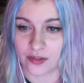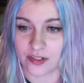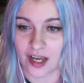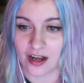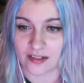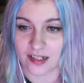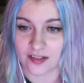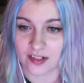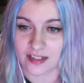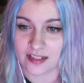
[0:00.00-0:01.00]
Not all dots
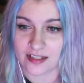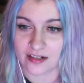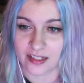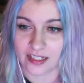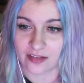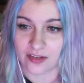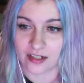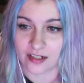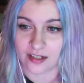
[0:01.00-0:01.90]
are necessarily given.